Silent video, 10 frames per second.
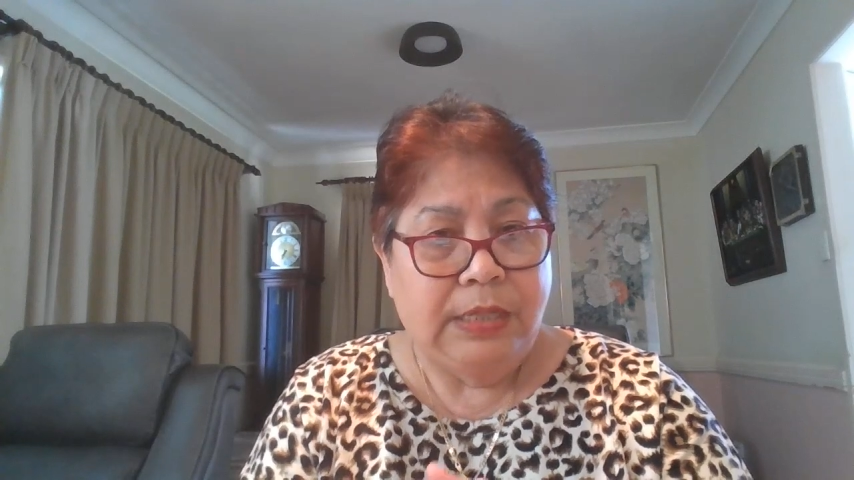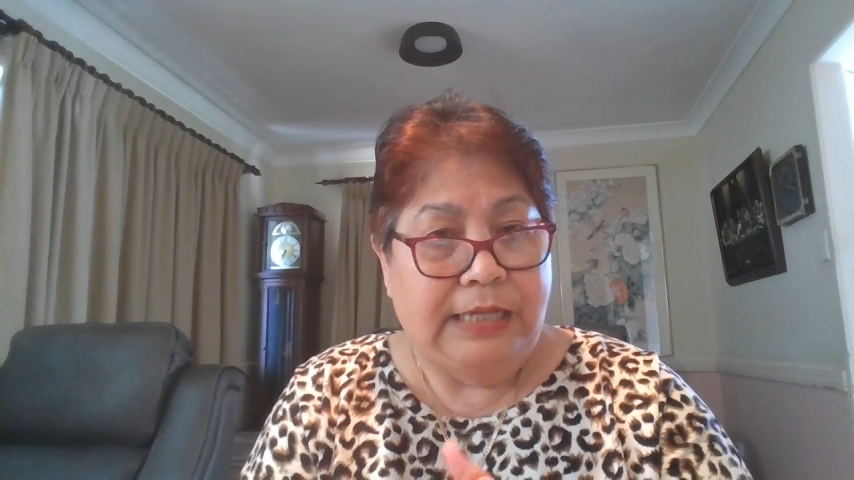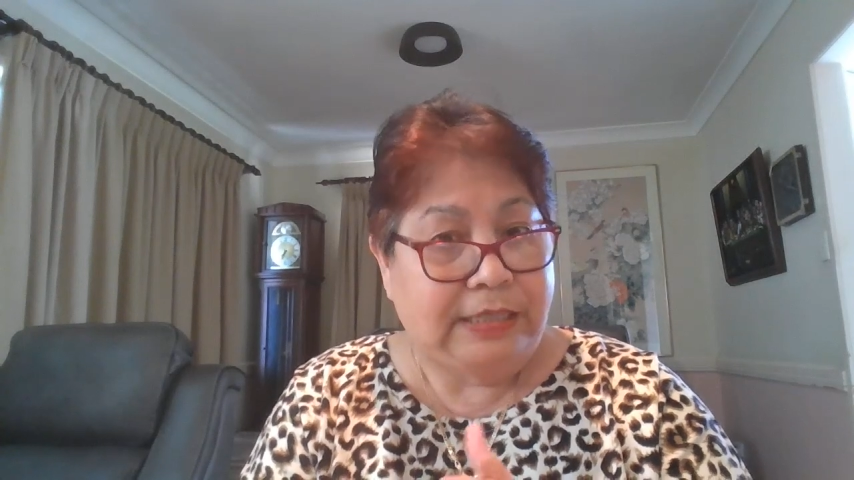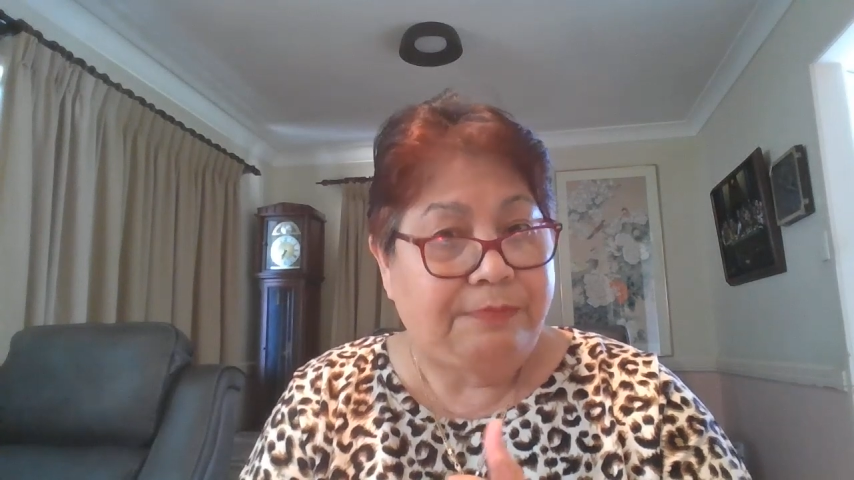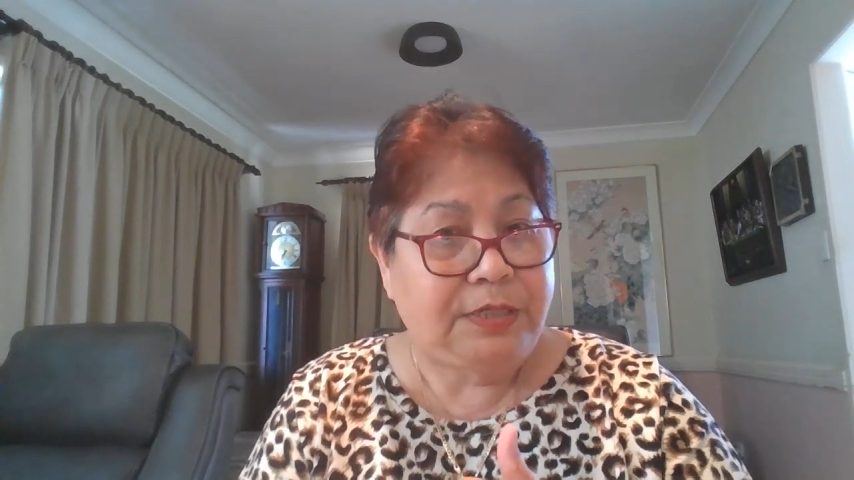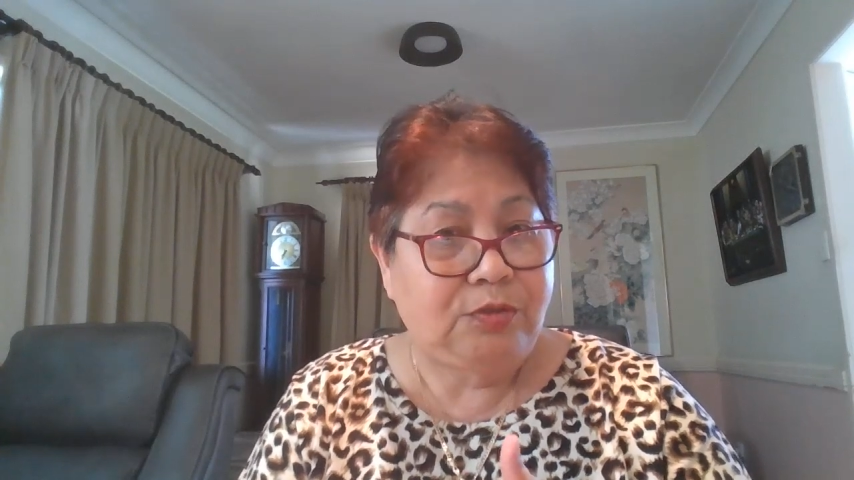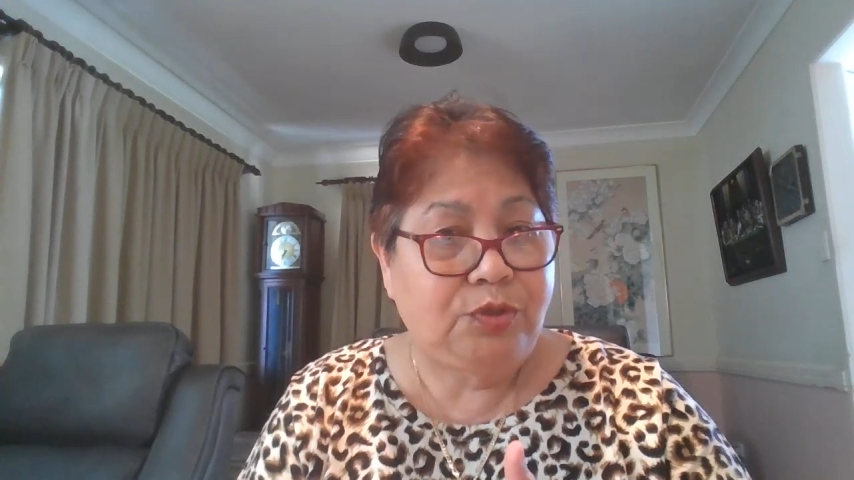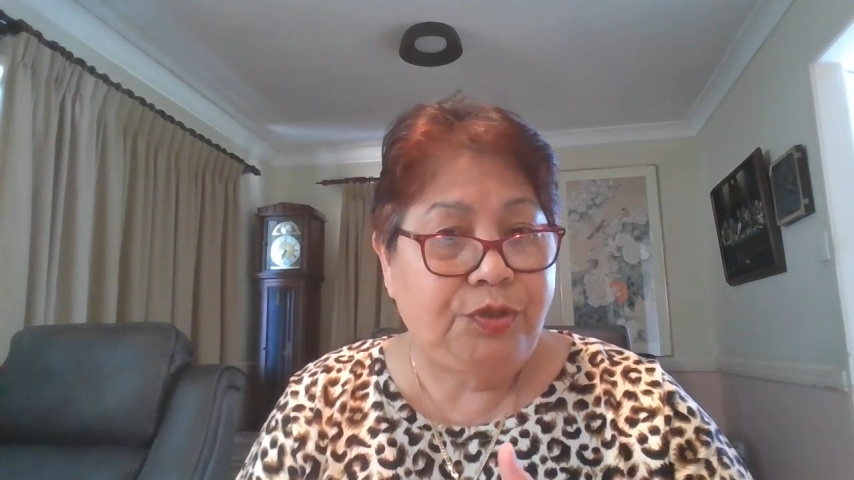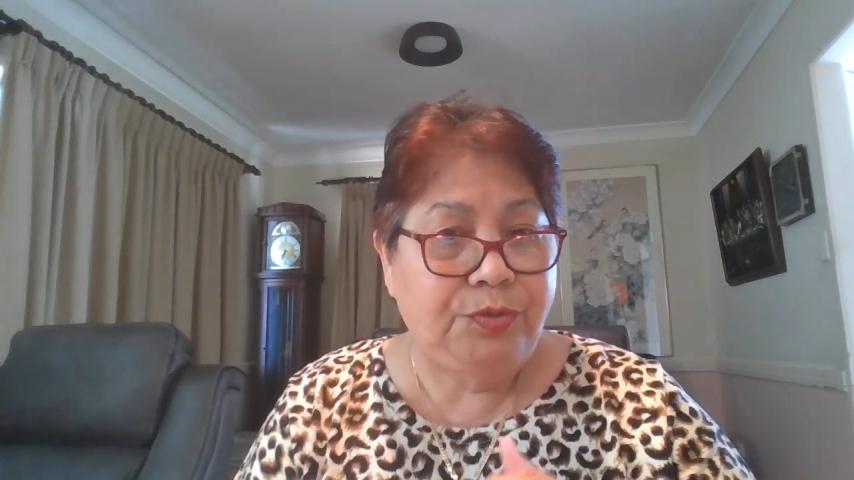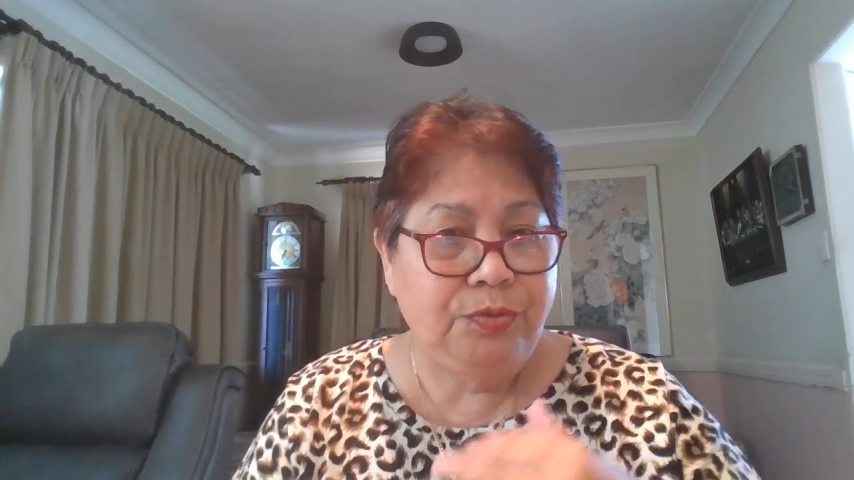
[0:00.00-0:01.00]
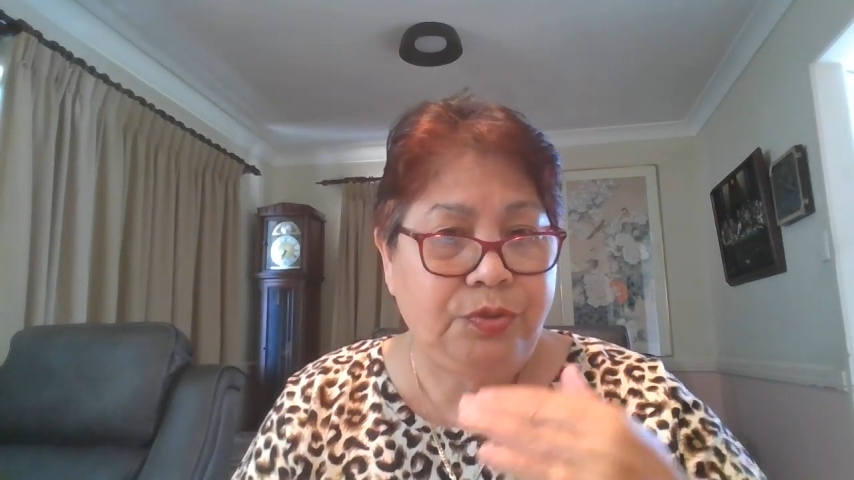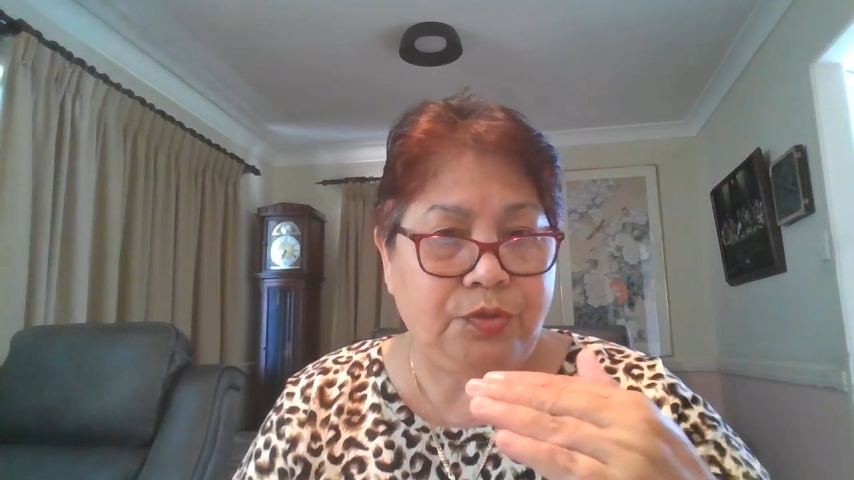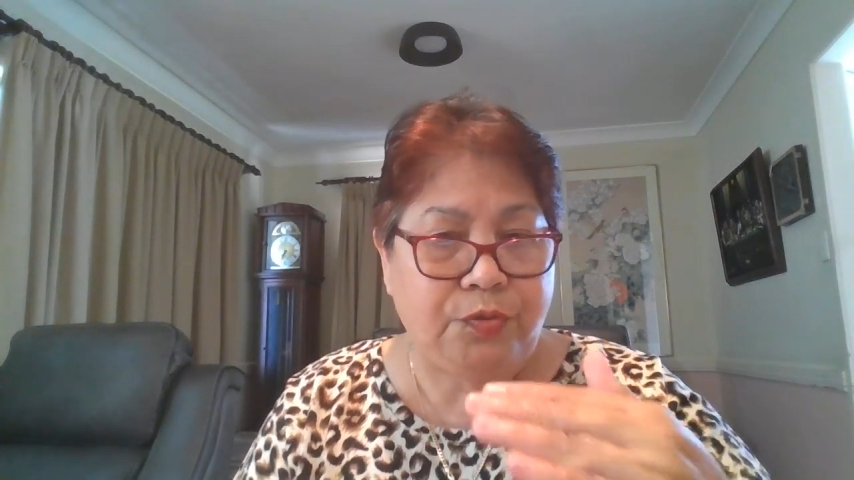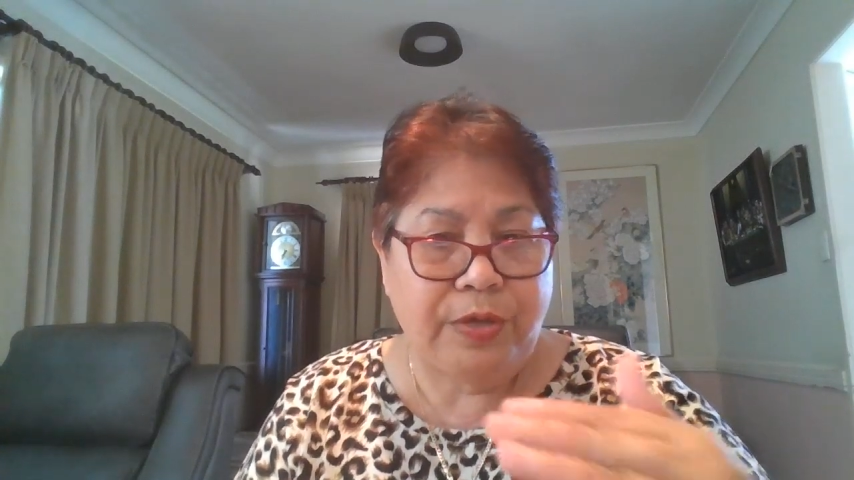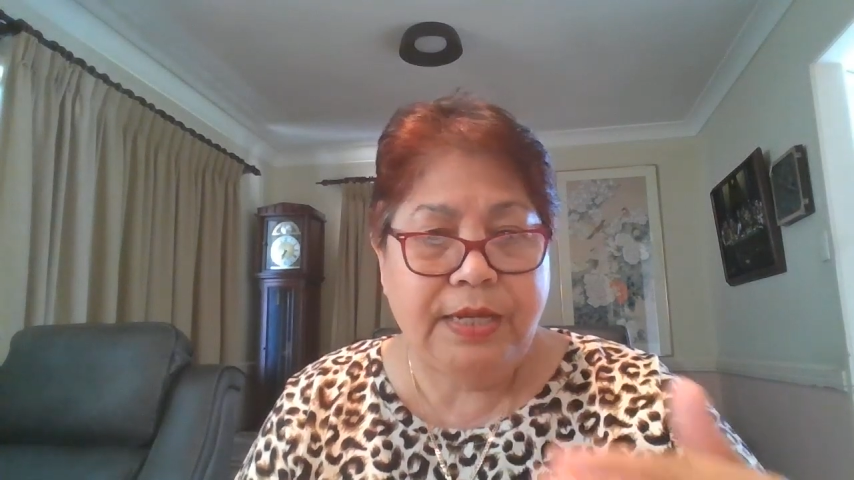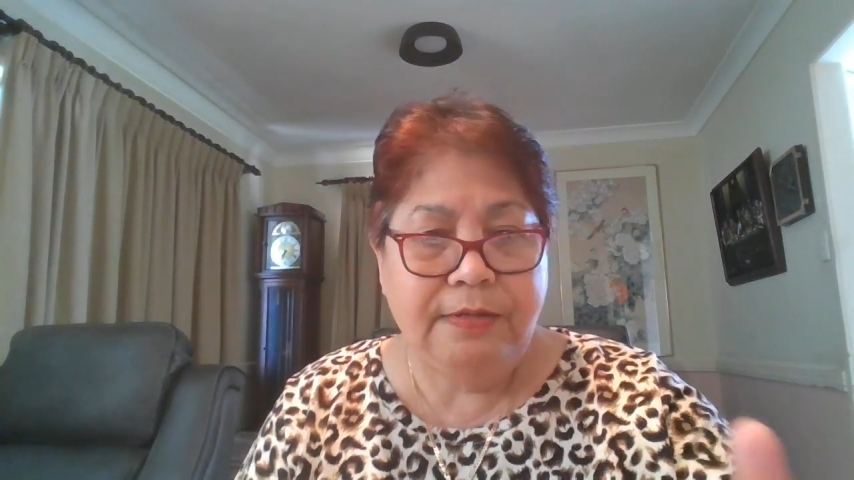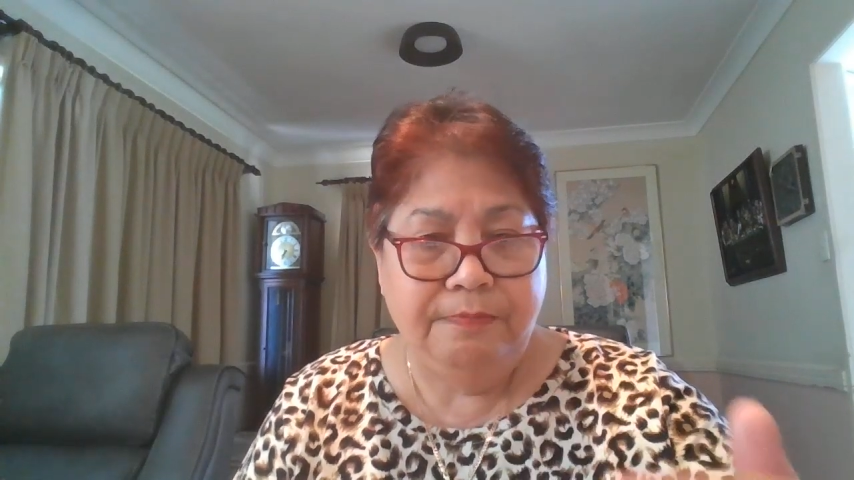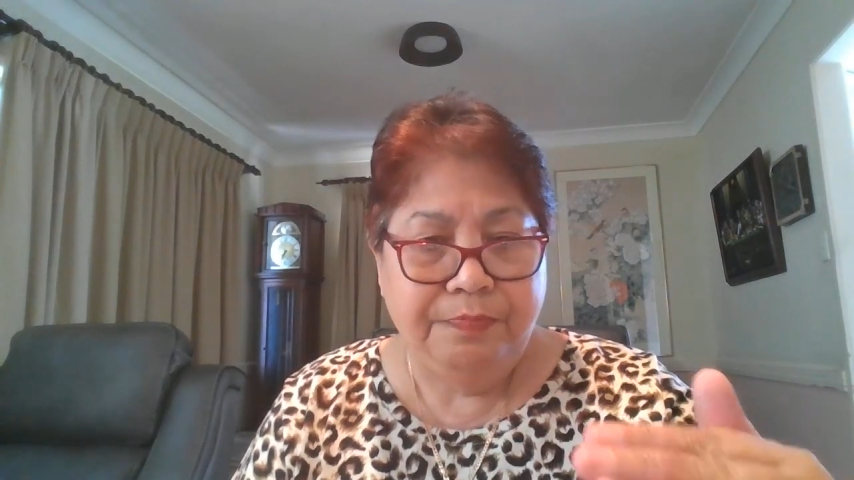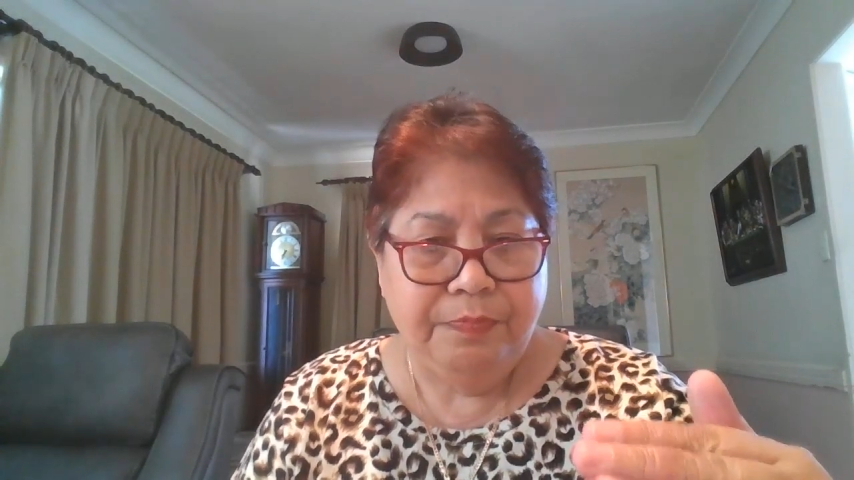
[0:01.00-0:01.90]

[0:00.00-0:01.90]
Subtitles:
as I've said to you, you read